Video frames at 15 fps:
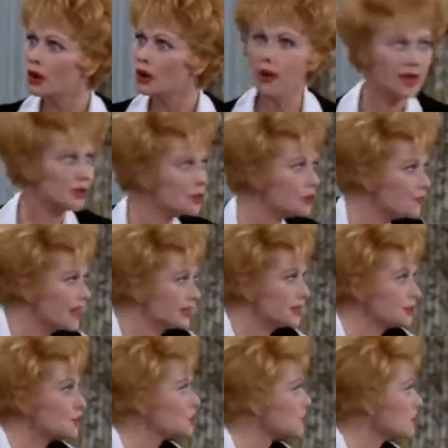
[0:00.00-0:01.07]
Why, you've had
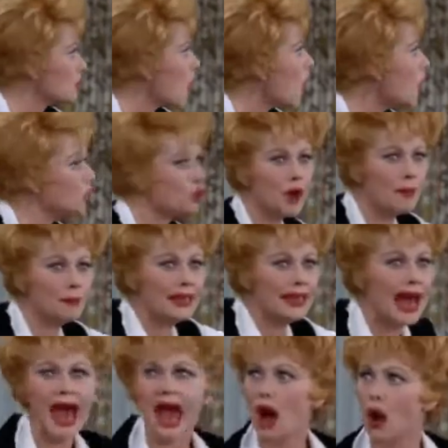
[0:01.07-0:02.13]
the use of the whole crummy
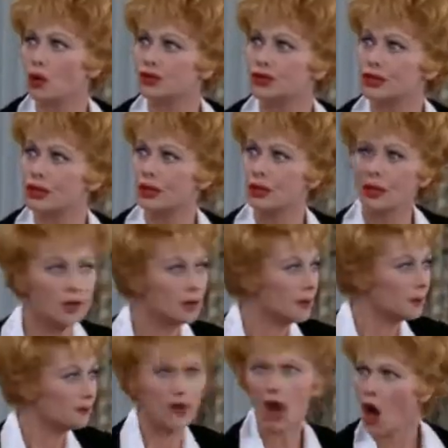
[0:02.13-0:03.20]
house. the
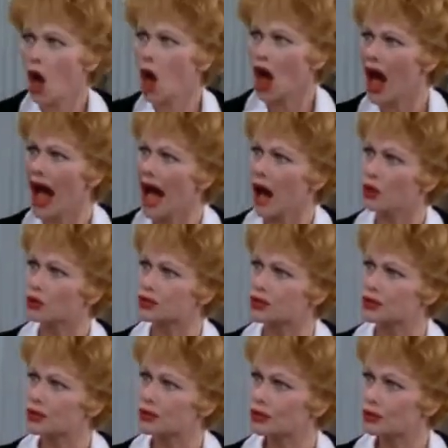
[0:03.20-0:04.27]
whole house.
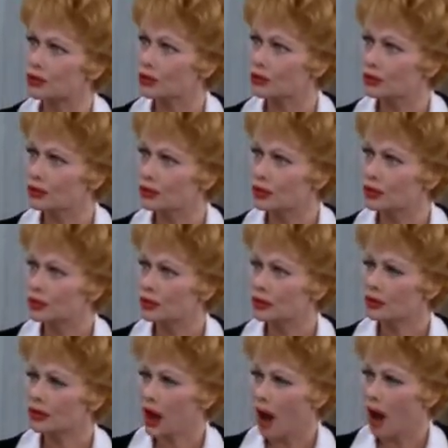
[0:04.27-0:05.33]
You were right the first
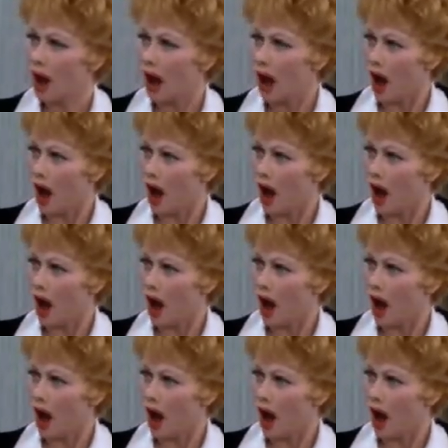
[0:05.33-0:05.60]
time.